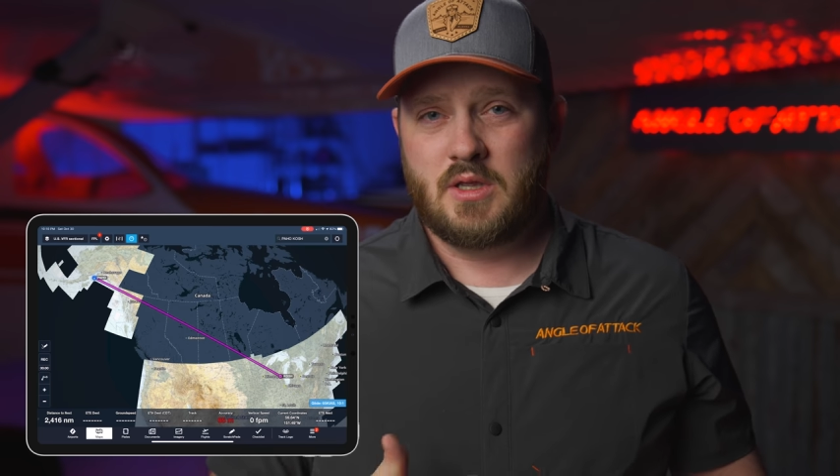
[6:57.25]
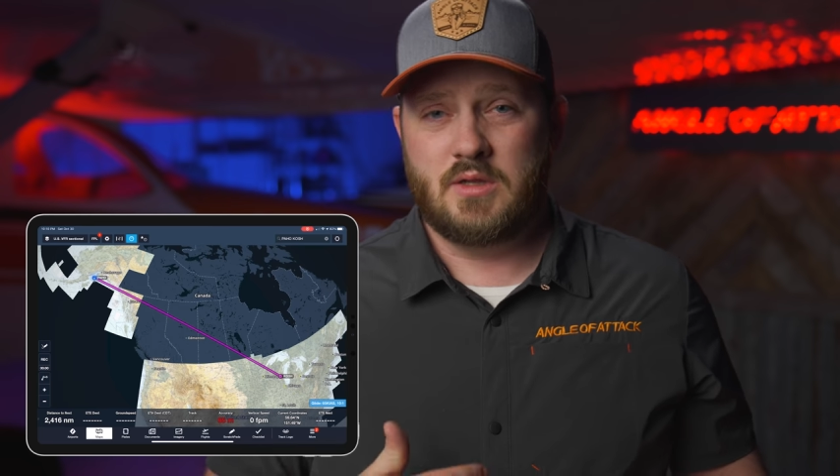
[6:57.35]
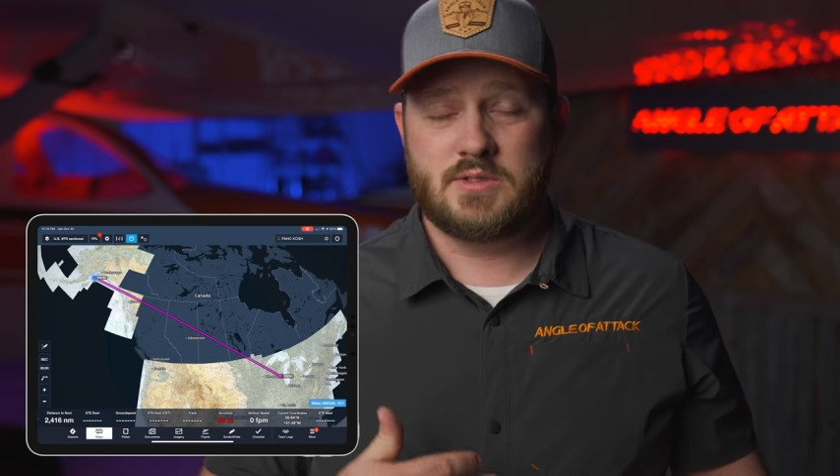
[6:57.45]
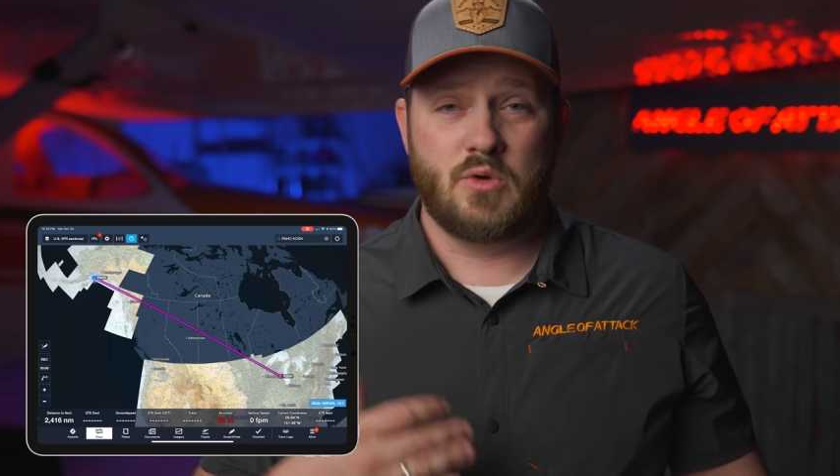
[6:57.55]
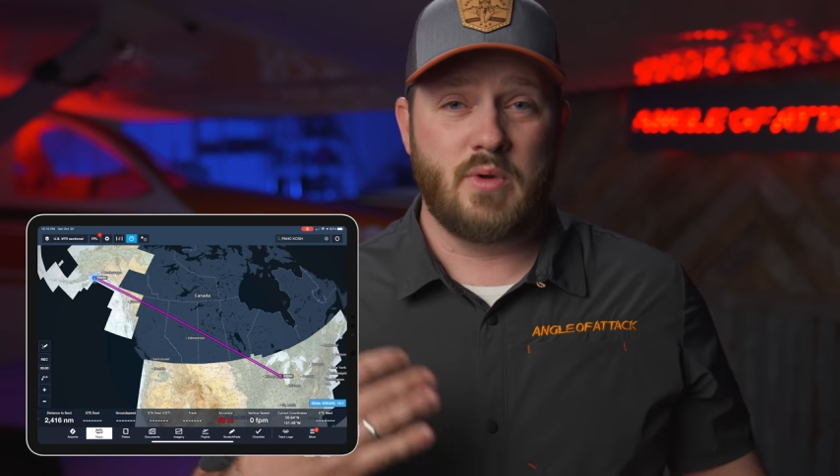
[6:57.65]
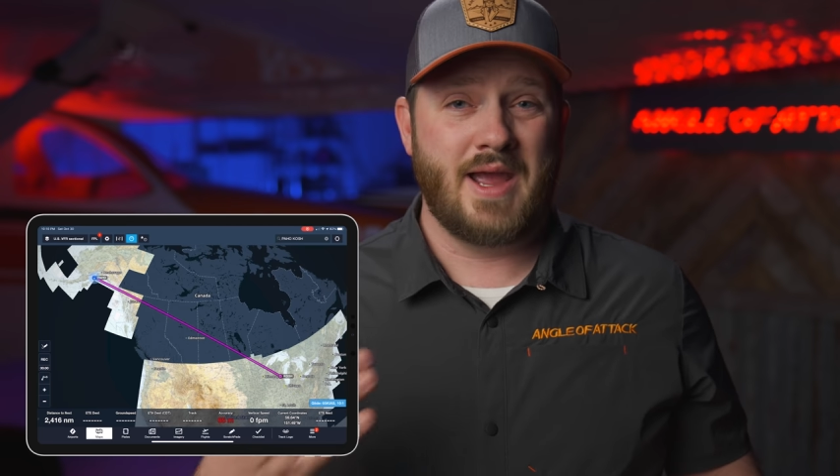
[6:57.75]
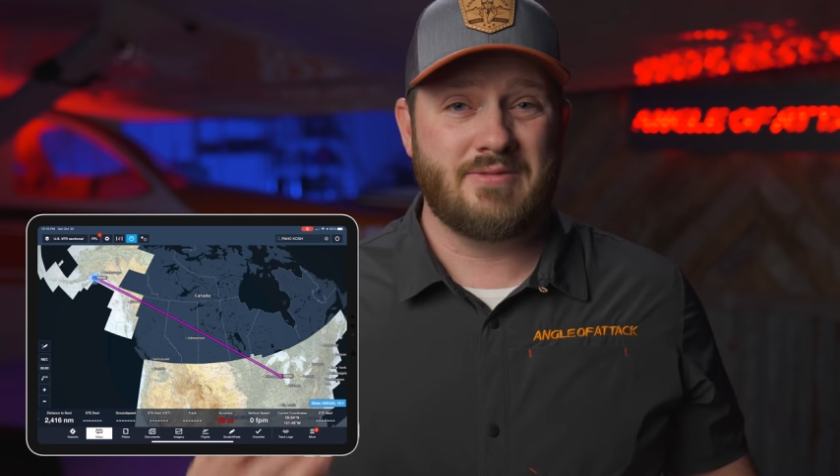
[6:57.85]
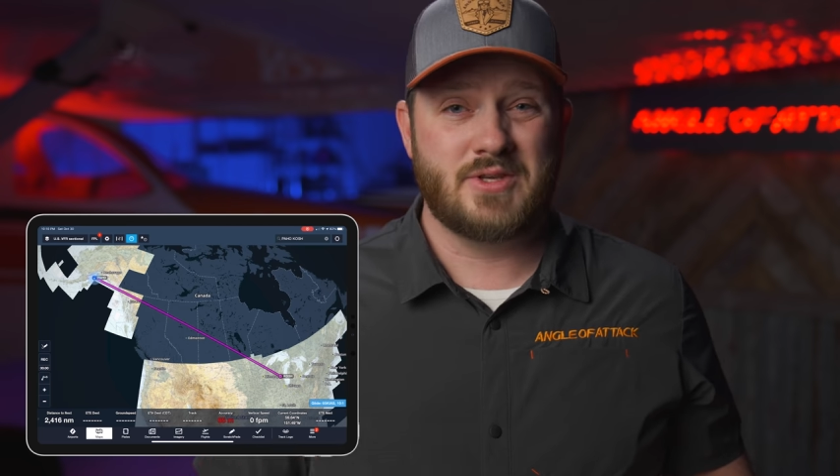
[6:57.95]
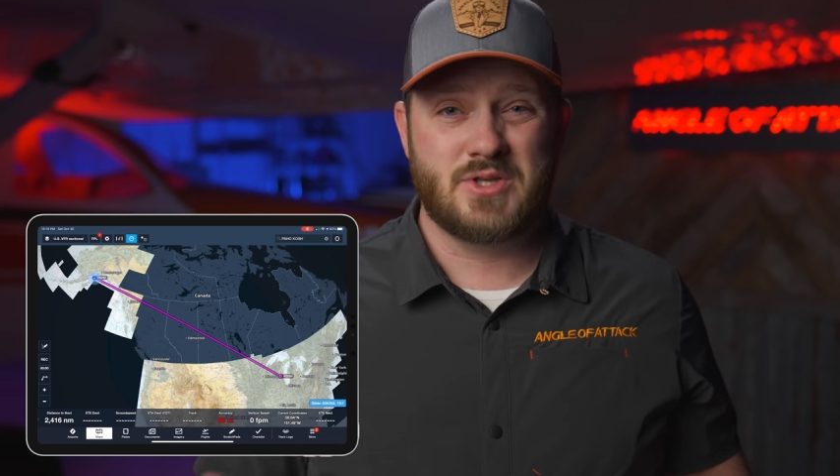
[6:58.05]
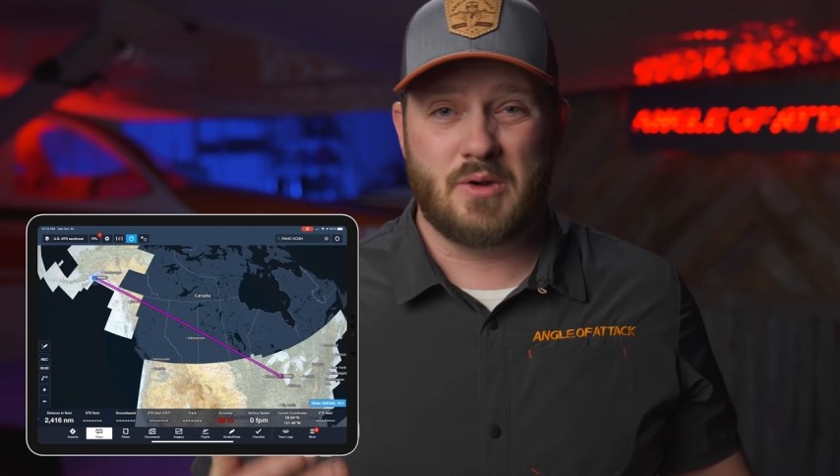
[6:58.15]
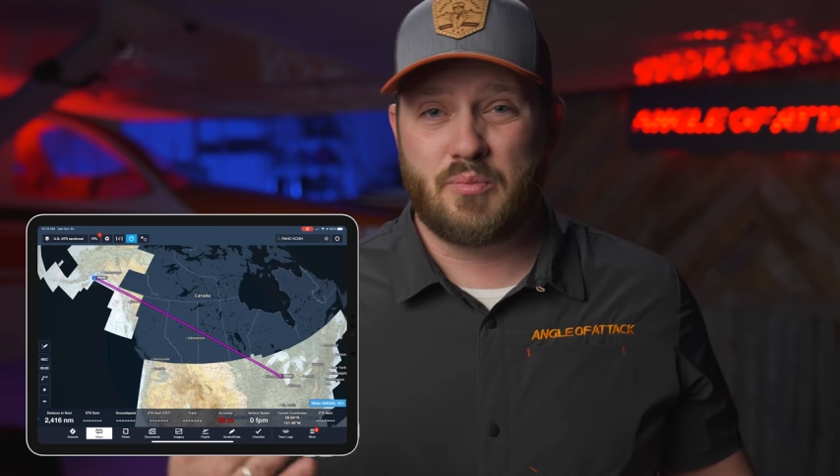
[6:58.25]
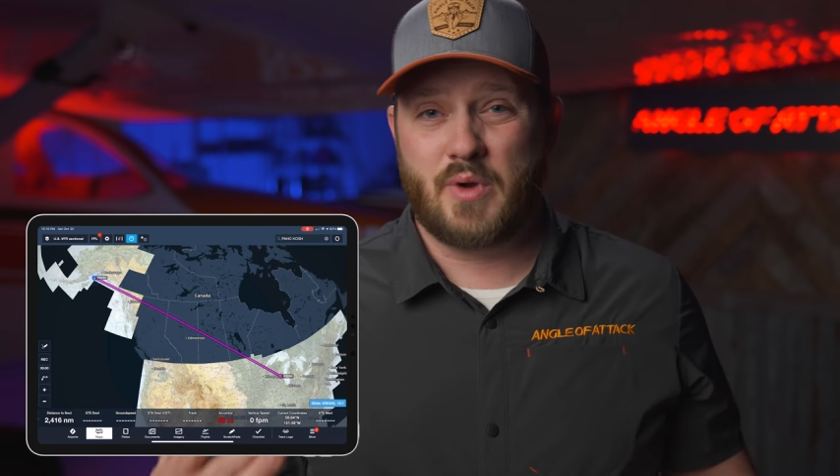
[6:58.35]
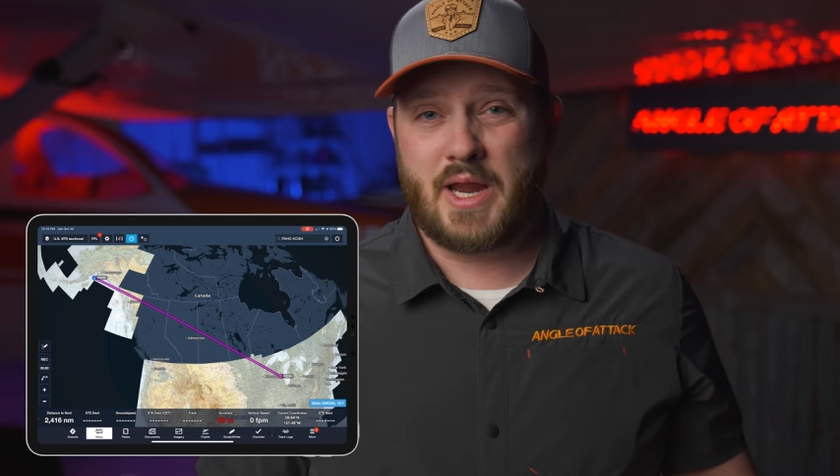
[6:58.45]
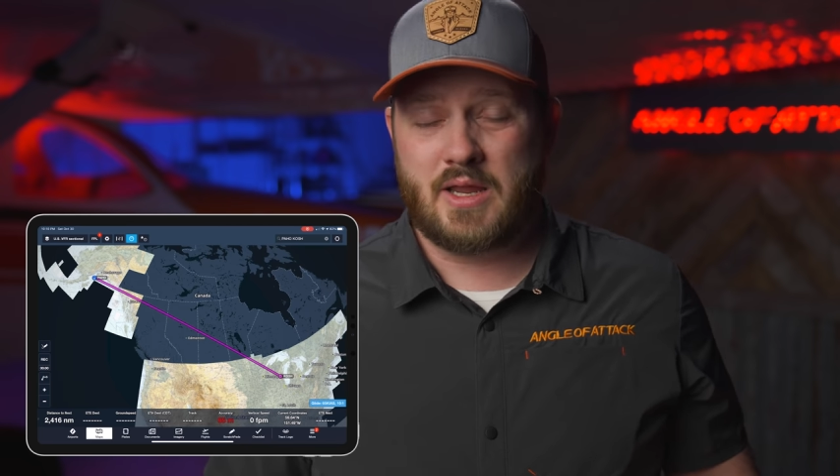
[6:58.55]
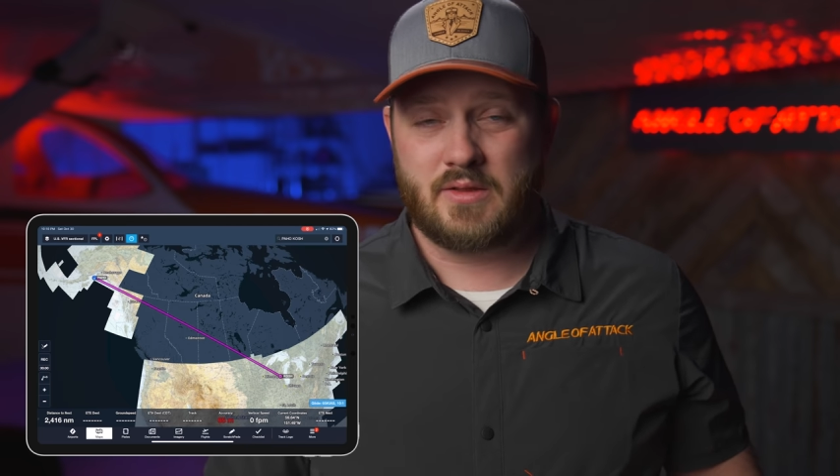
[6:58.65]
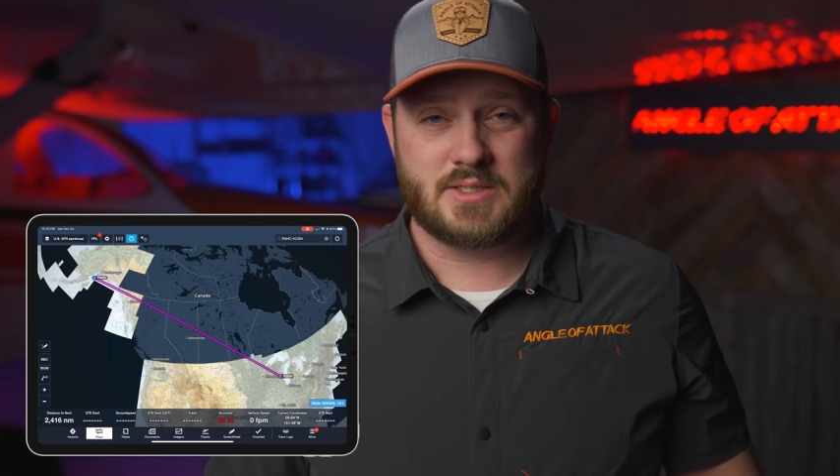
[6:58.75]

And so we have to start breaking